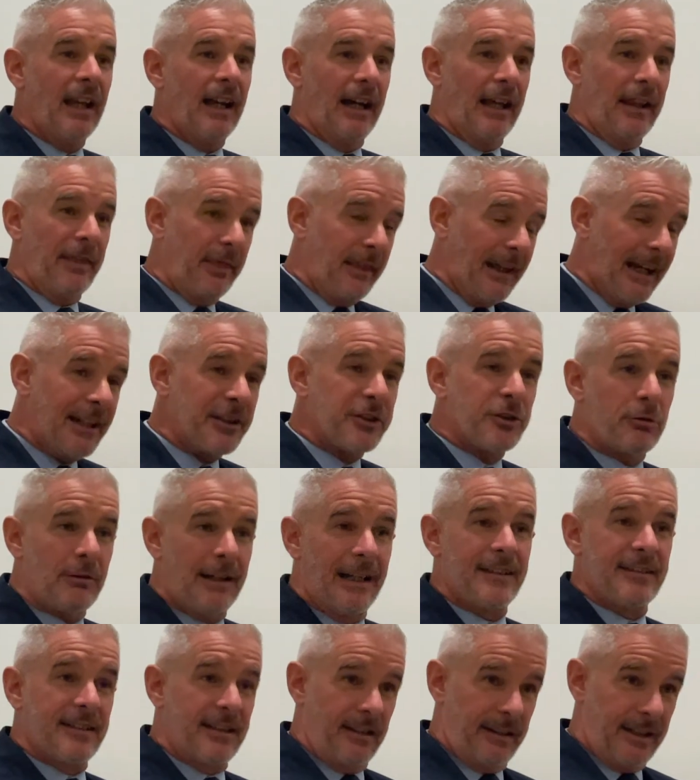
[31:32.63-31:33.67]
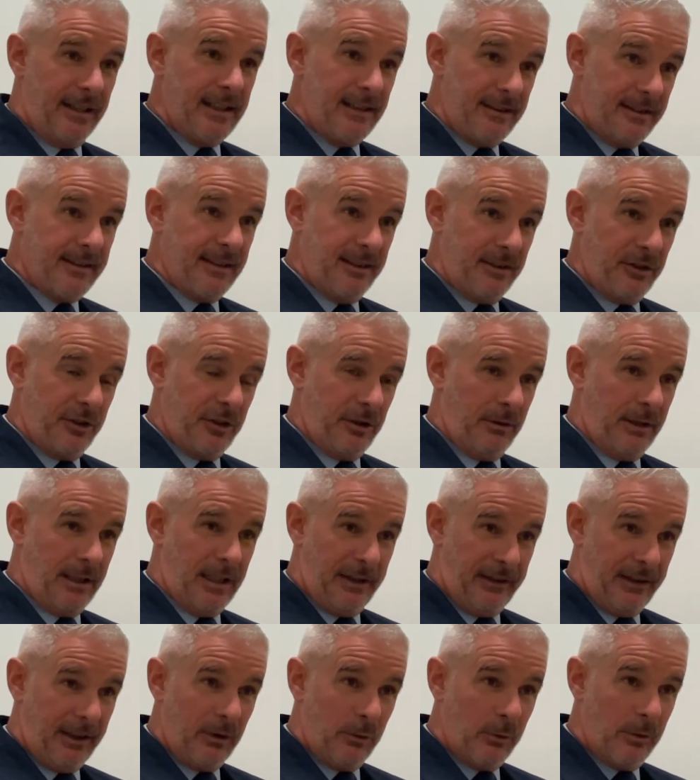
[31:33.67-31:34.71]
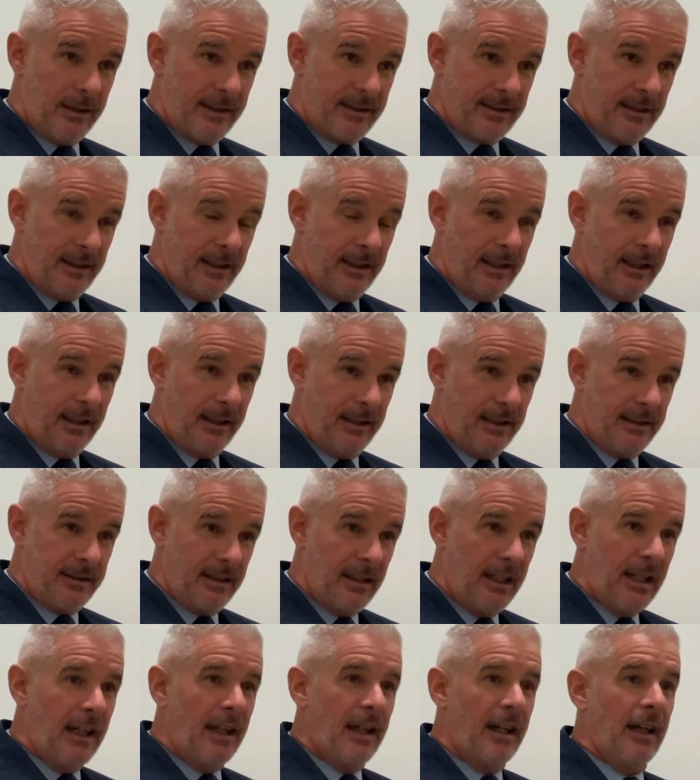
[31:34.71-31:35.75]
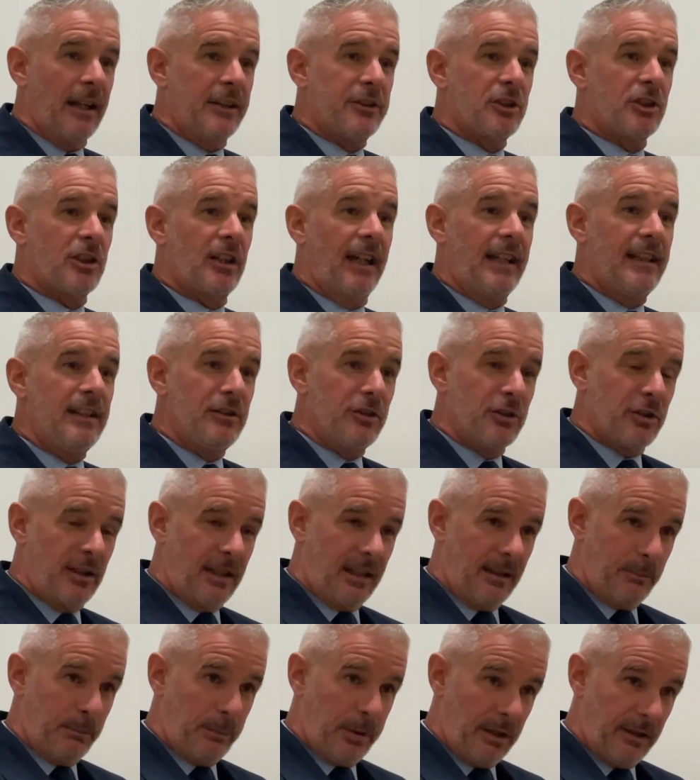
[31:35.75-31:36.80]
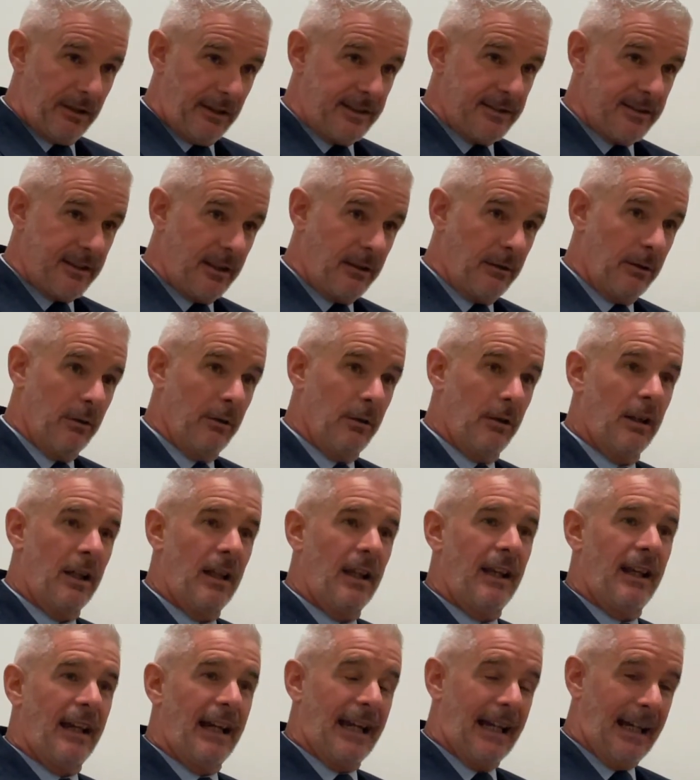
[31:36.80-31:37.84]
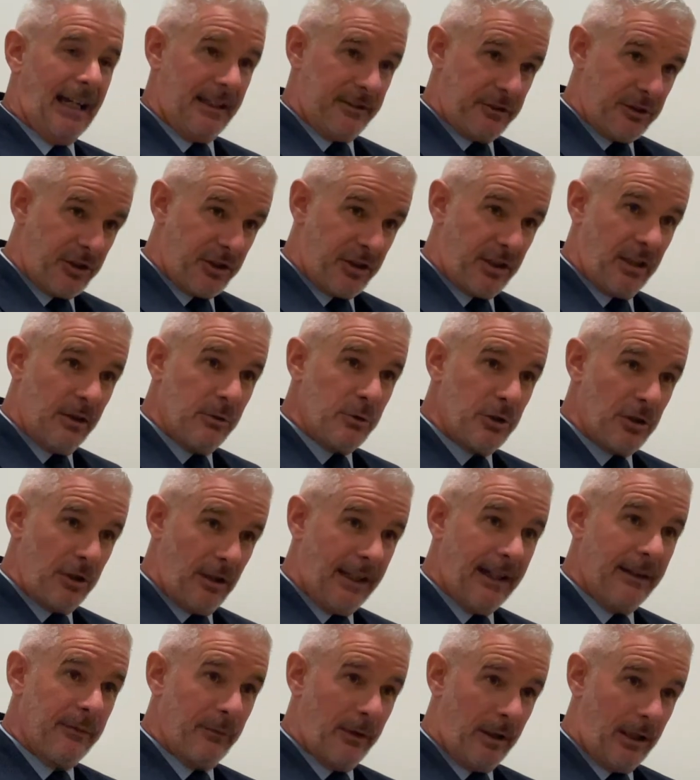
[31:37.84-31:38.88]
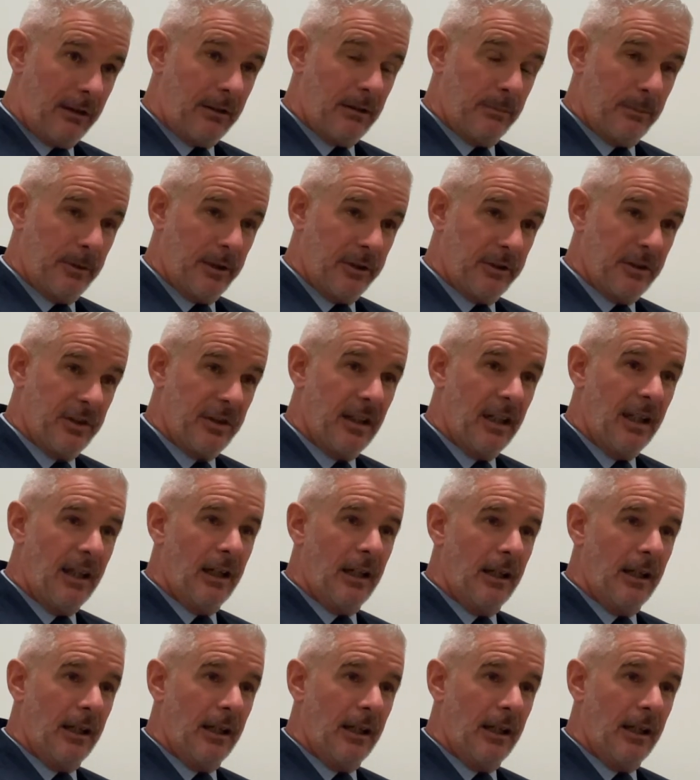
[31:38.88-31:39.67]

and that translates into, and I think we're seeing it, a changing political and social environment,